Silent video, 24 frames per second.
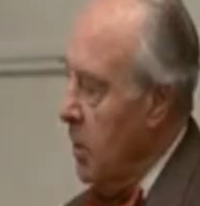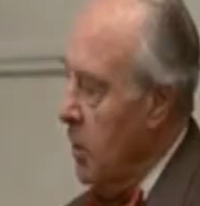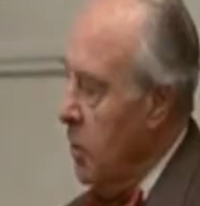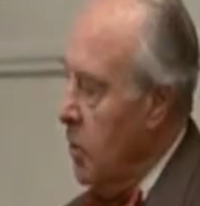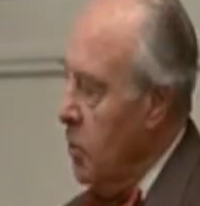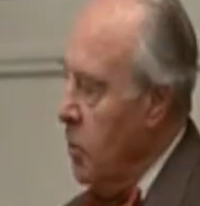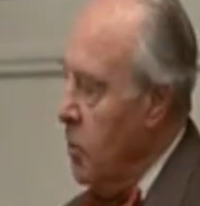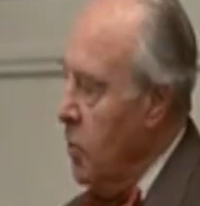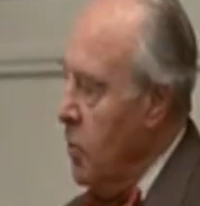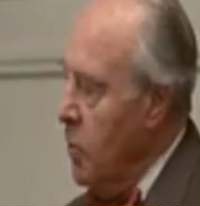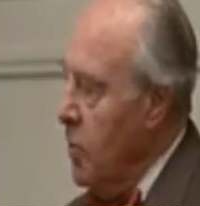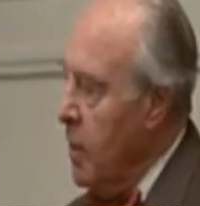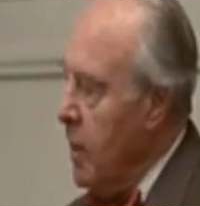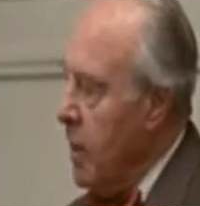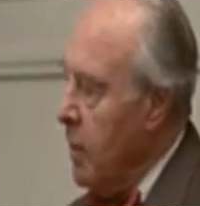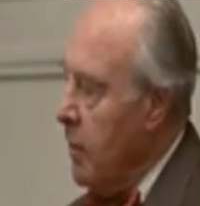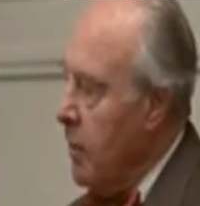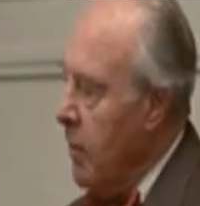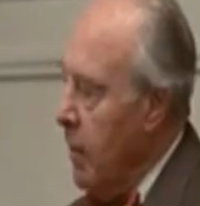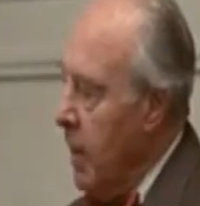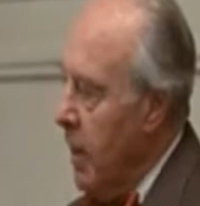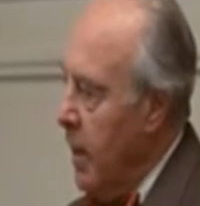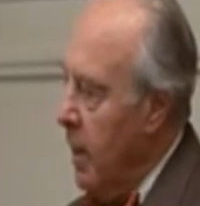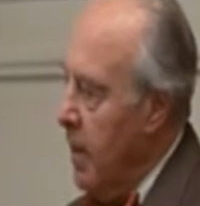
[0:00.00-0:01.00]
you
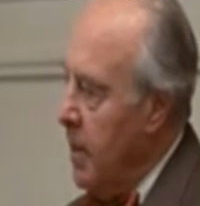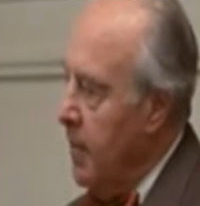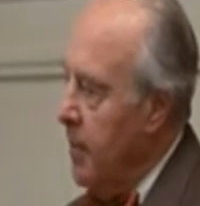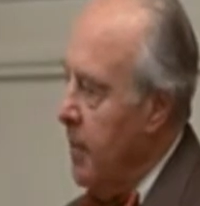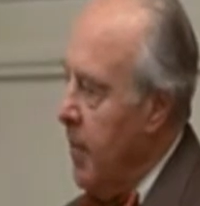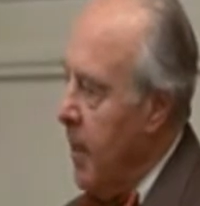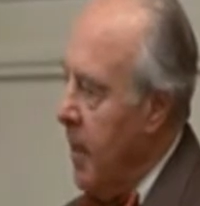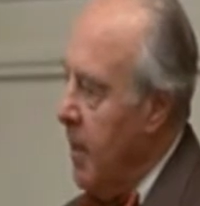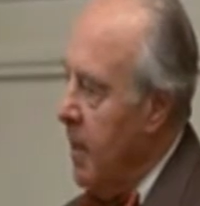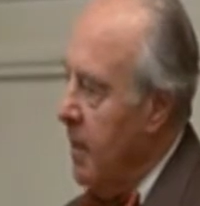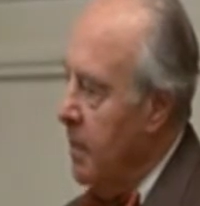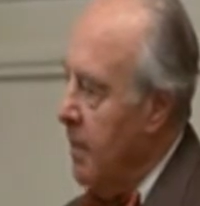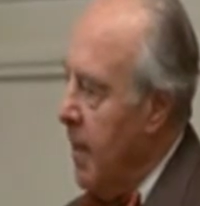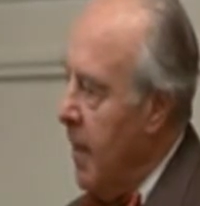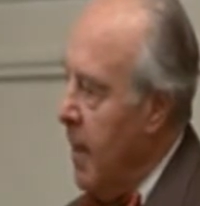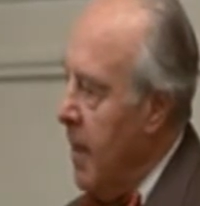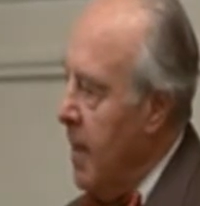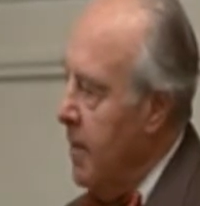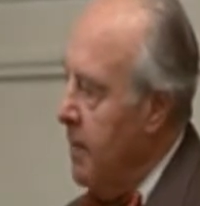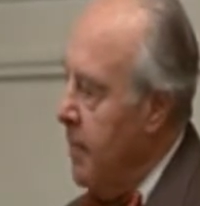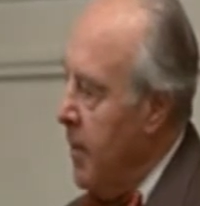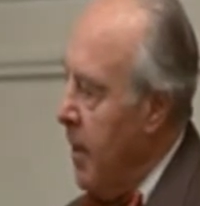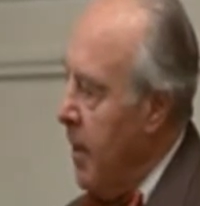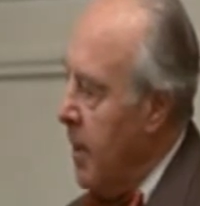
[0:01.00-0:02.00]
agree to paint
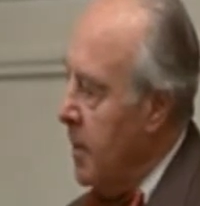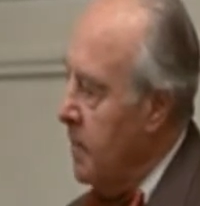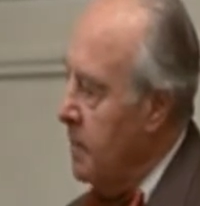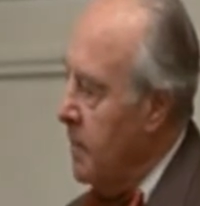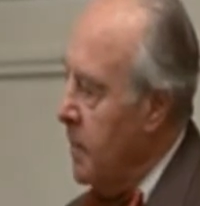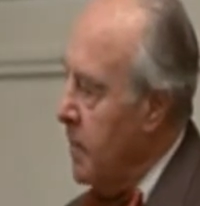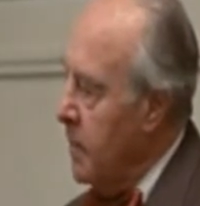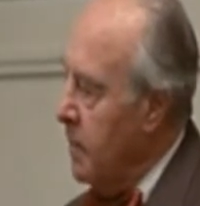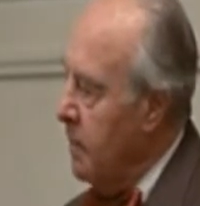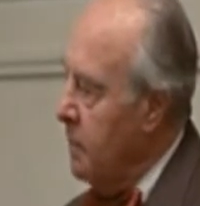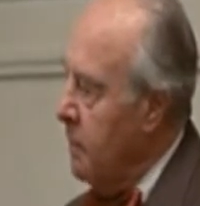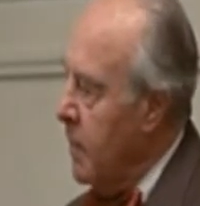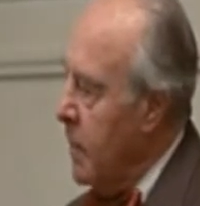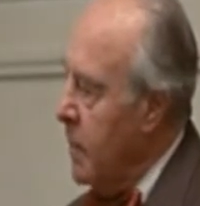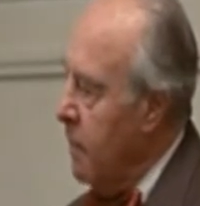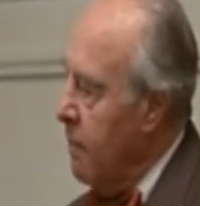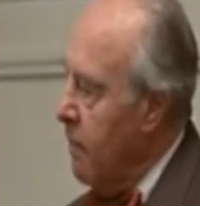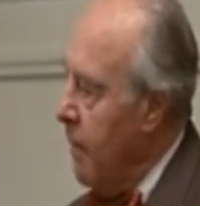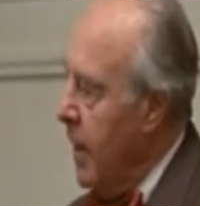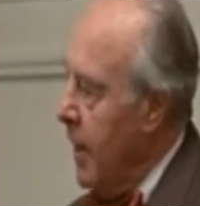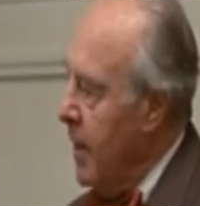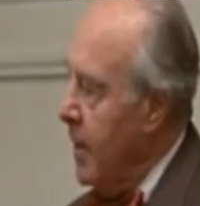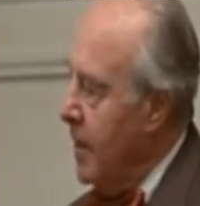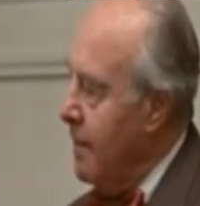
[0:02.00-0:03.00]
my apartment with
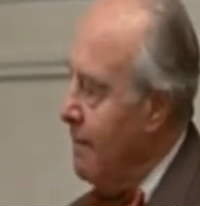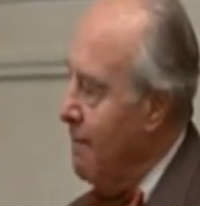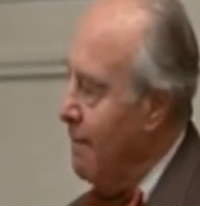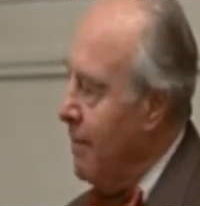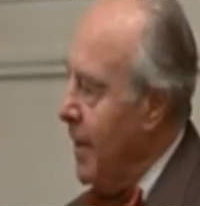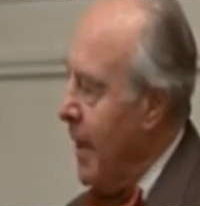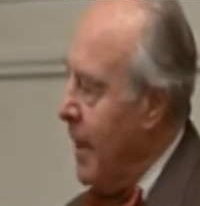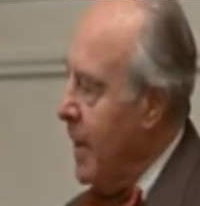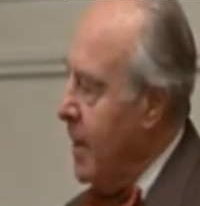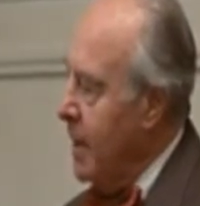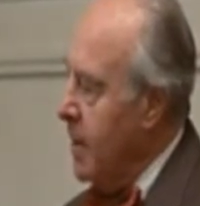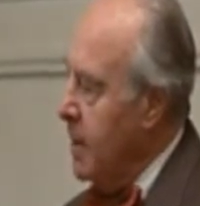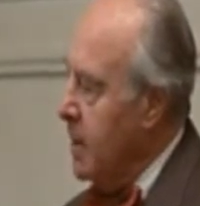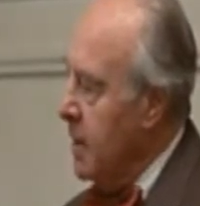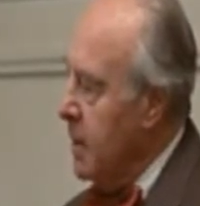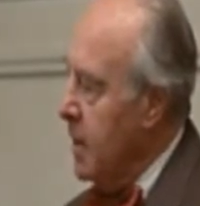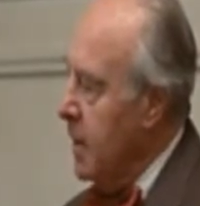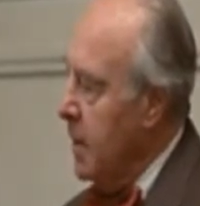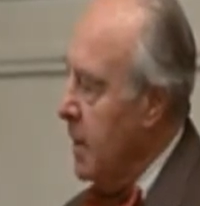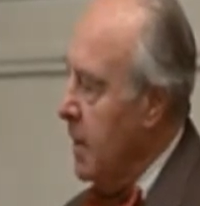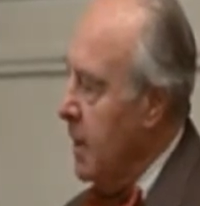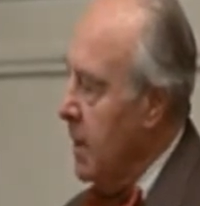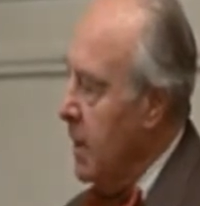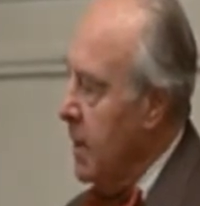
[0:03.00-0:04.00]
white paint,
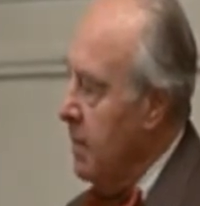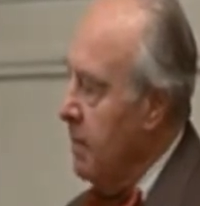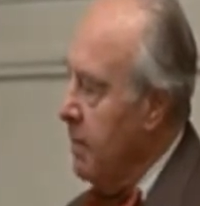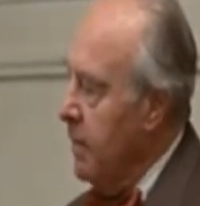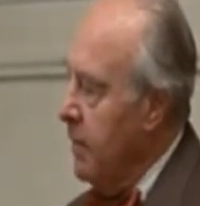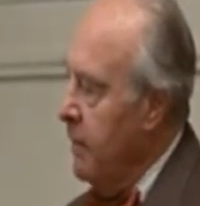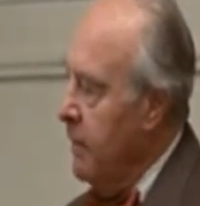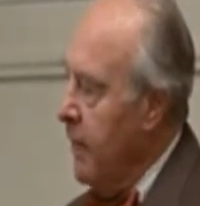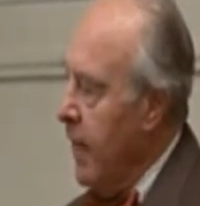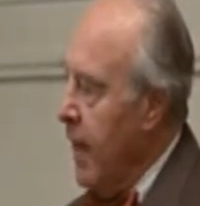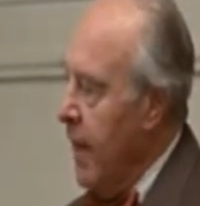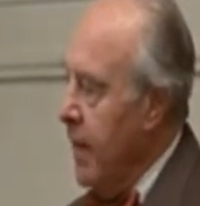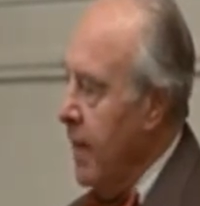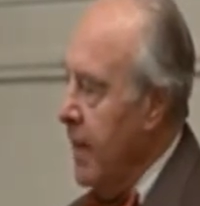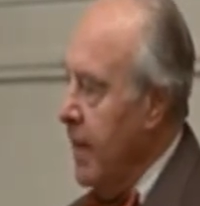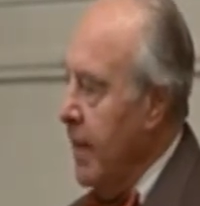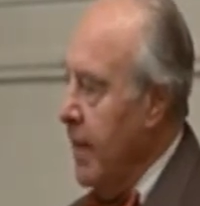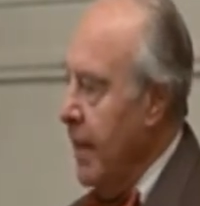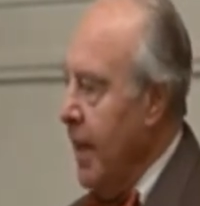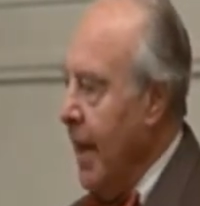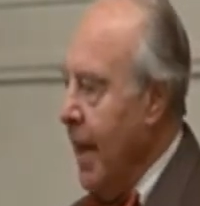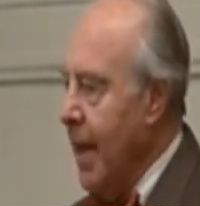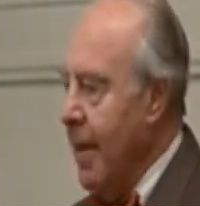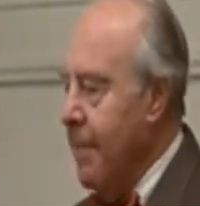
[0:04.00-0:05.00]

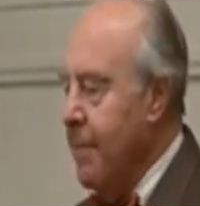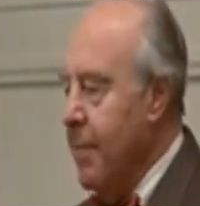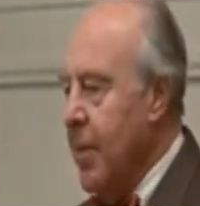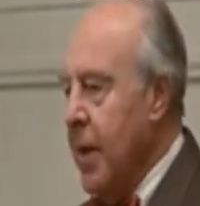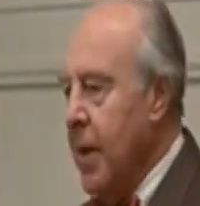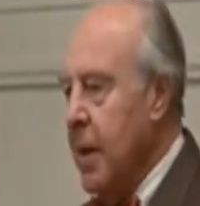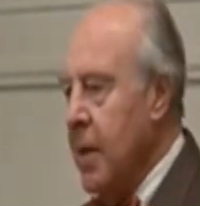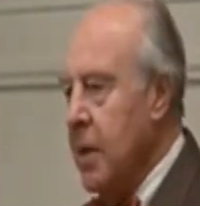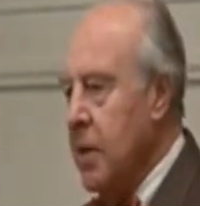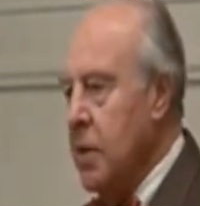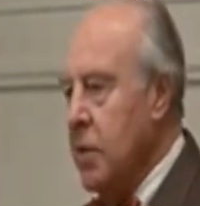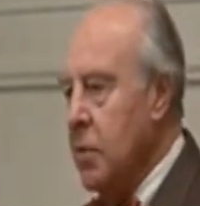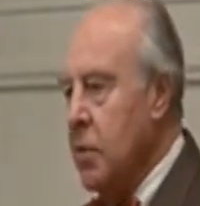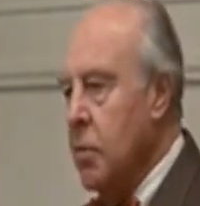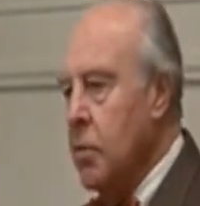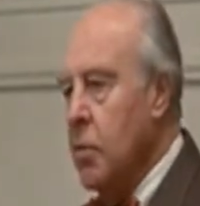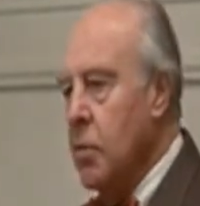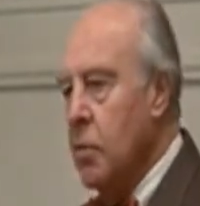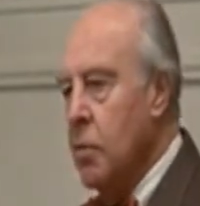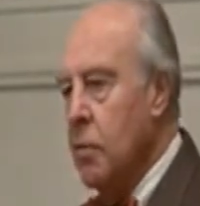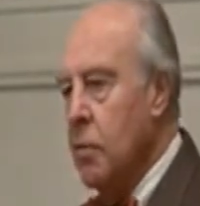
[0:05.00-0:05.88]
provided I pay you